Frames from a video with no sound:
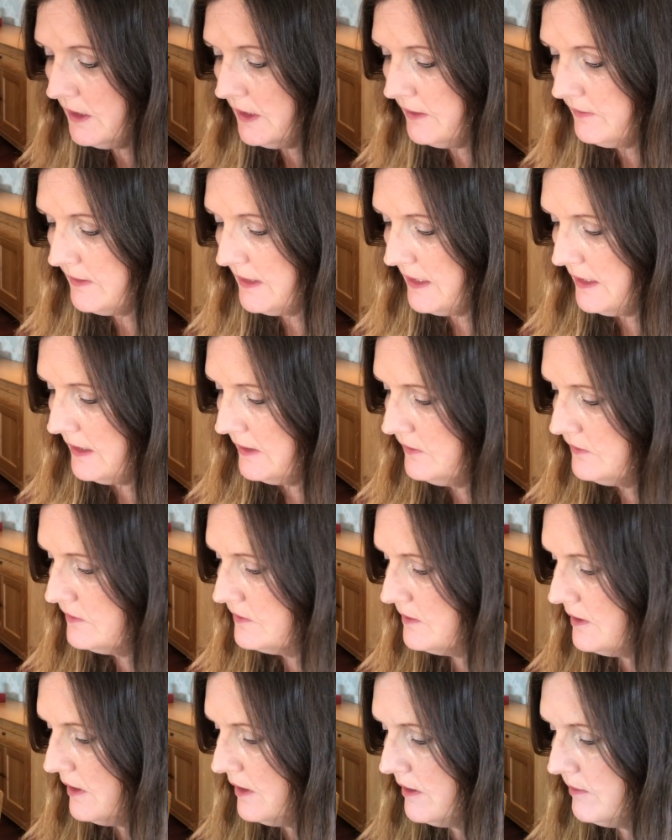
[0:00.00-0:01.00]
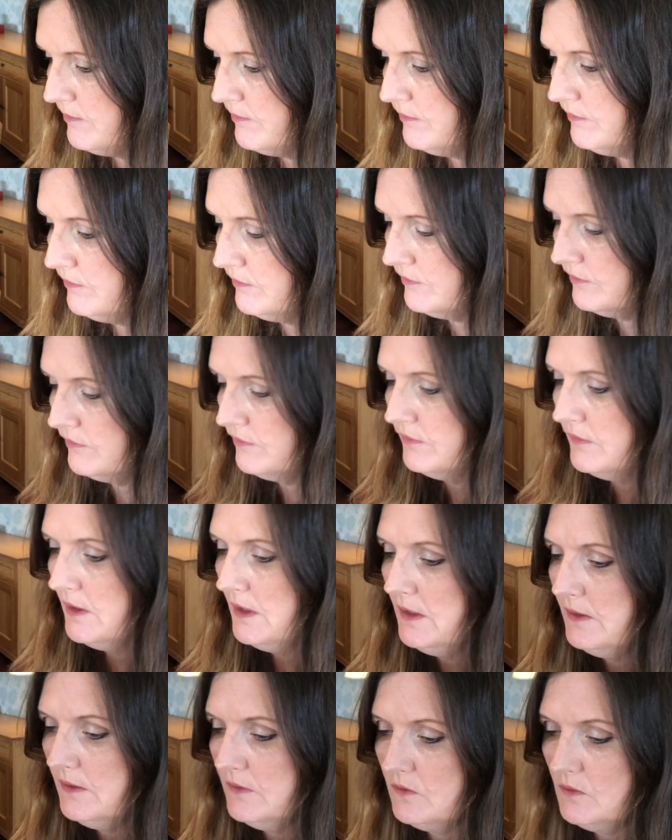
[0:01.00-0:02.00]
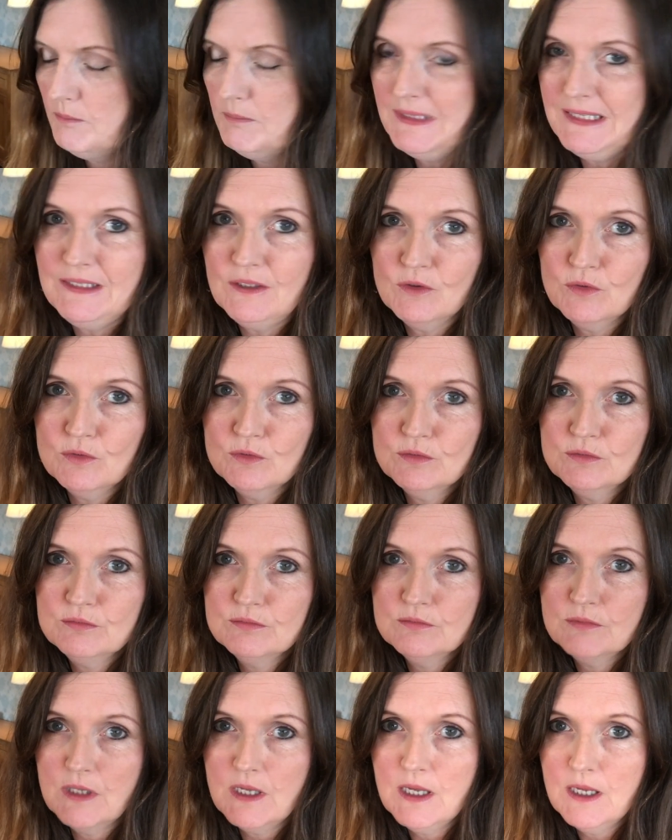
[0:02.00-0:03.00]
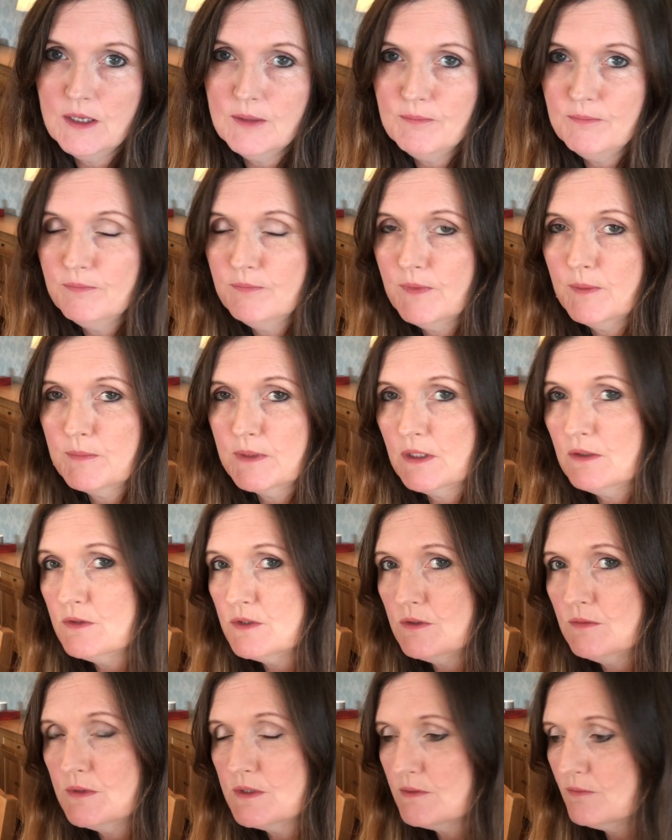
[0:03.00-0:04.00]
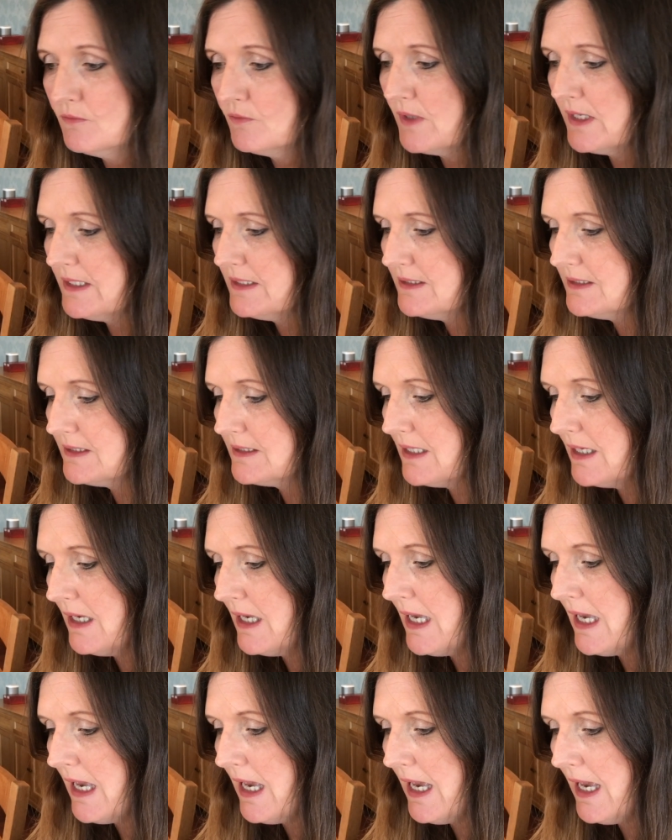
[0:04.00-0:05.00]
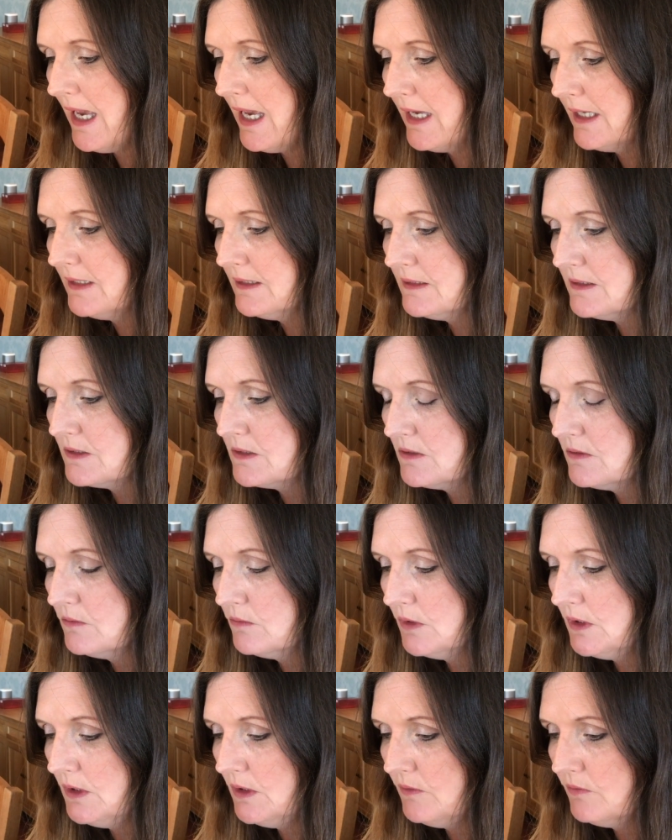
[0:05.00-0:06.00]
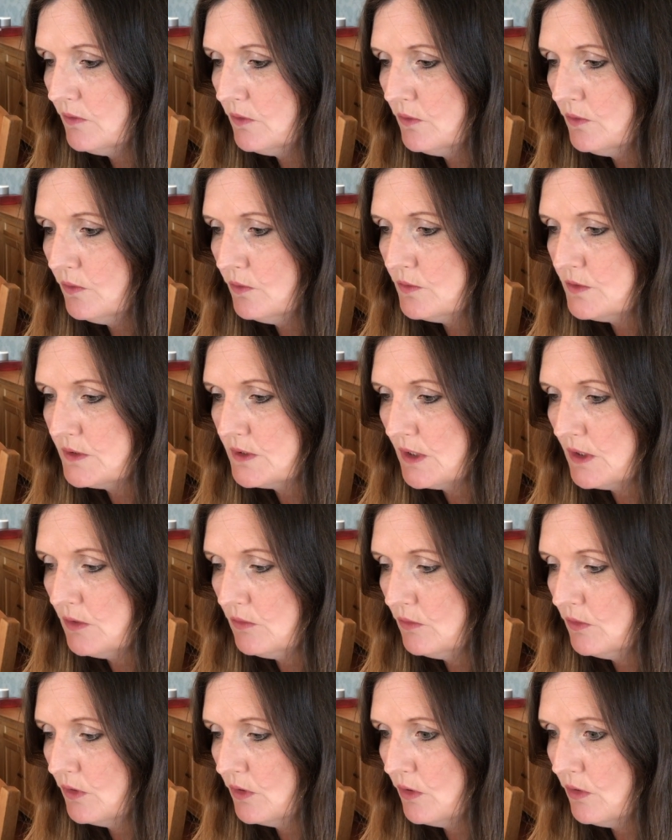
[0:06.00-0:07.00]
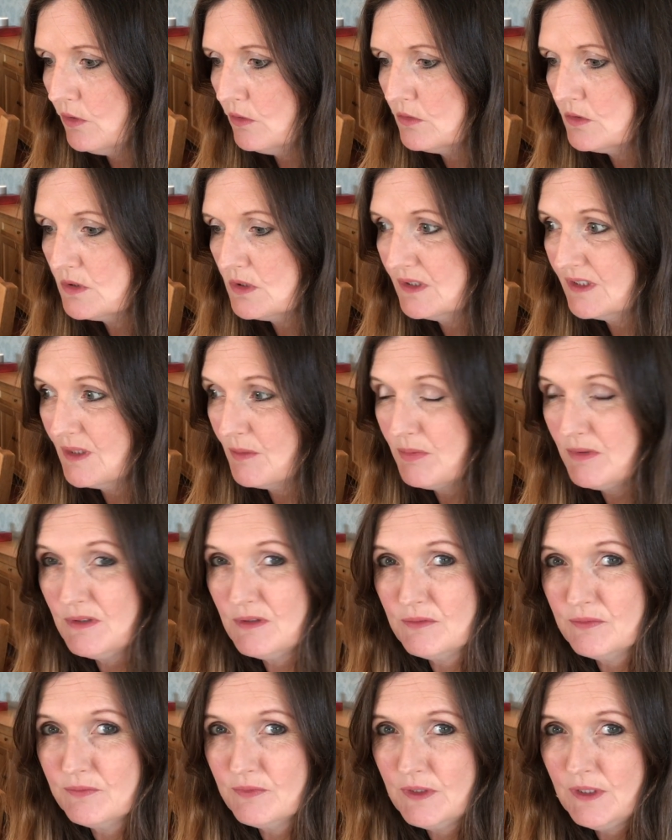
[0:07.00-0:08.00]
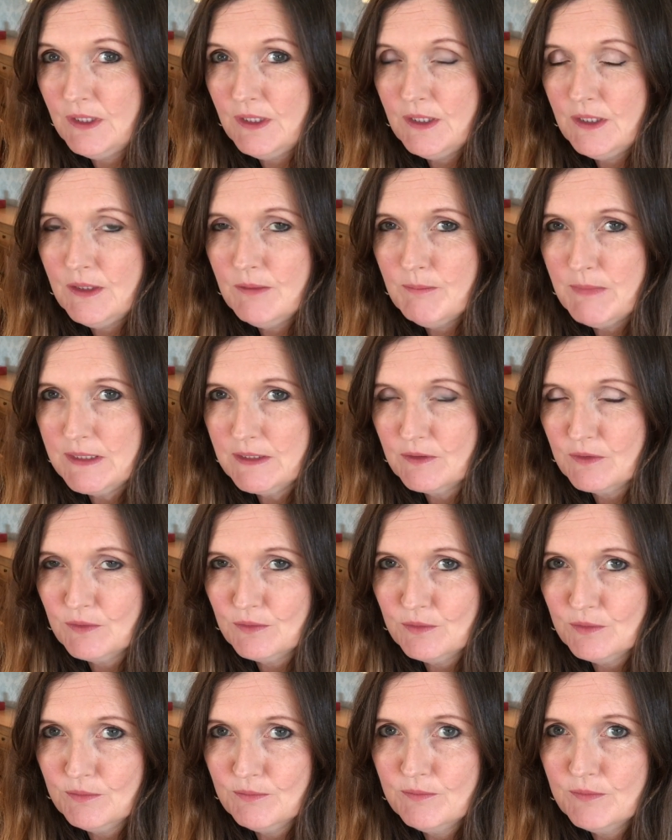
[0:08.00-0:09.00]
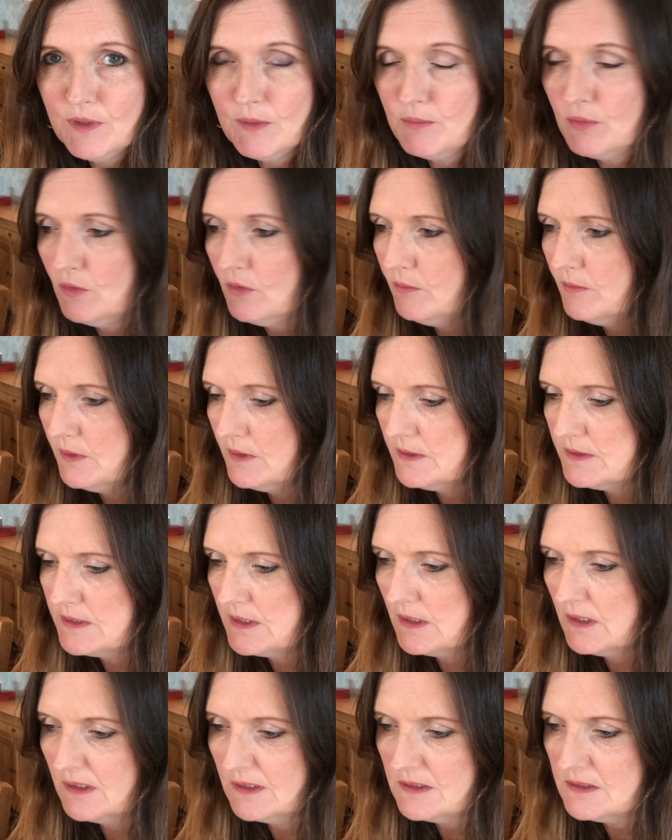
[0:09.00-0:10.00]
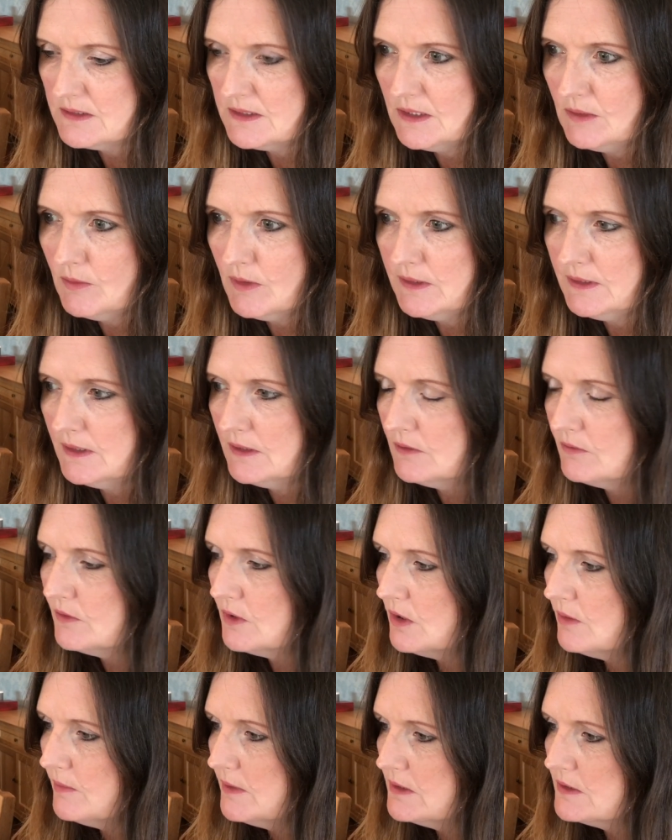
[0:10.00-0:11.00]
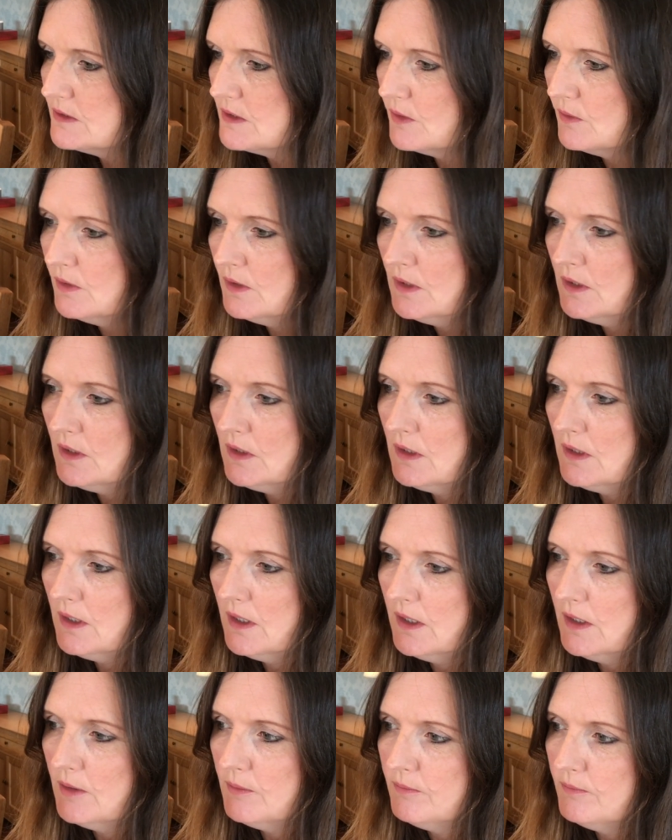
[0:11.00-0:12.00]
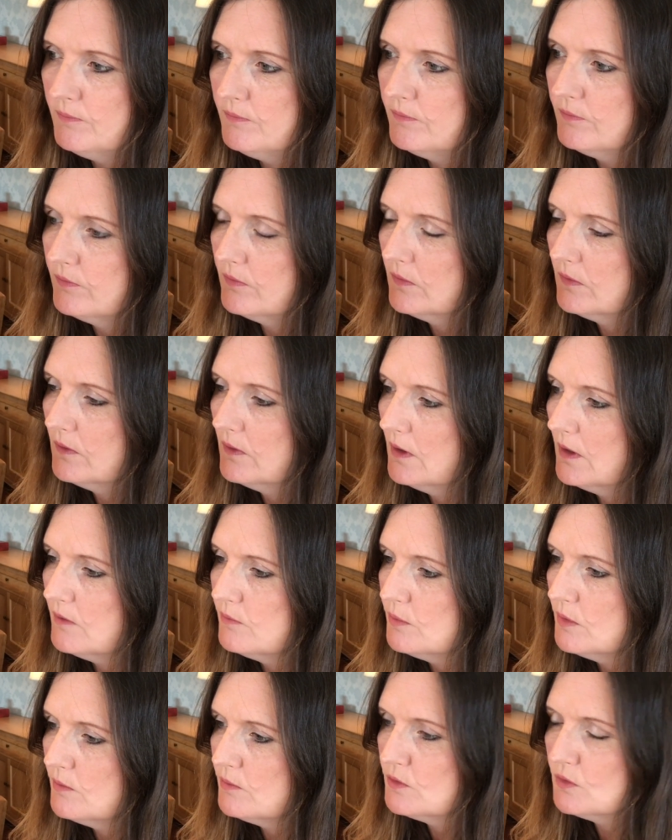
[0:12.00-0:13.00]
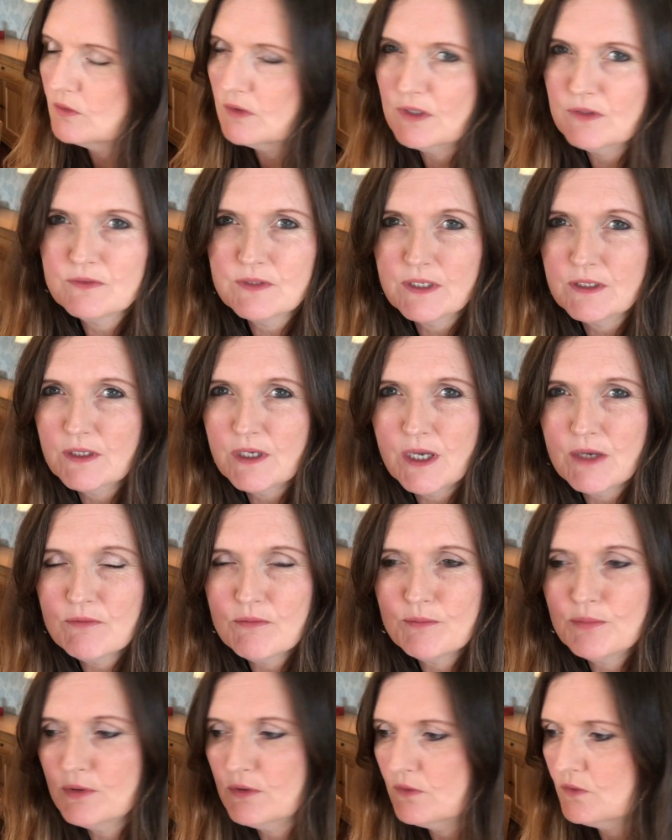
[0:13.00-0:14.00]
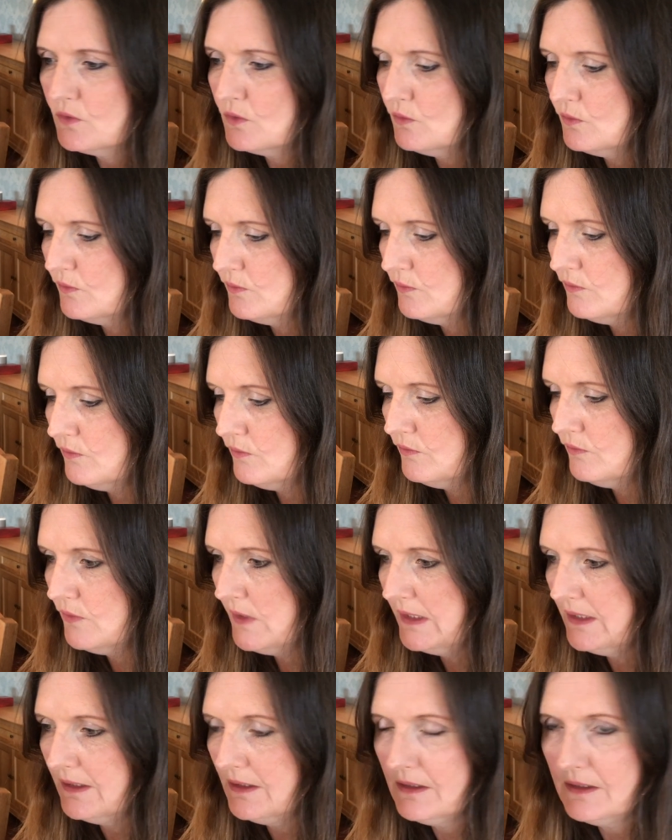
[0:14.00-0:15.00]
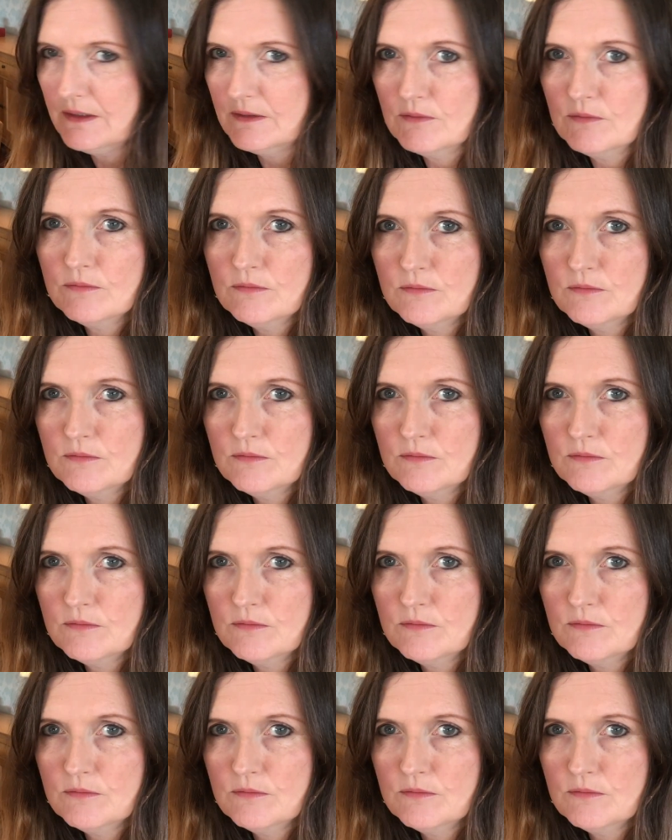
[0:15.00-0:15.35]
there's a meal I'm going to with some friends, and we've also got a couple of medical appointments, and I can see where the end of term is. So I popped all those down. I haven't put sort of regular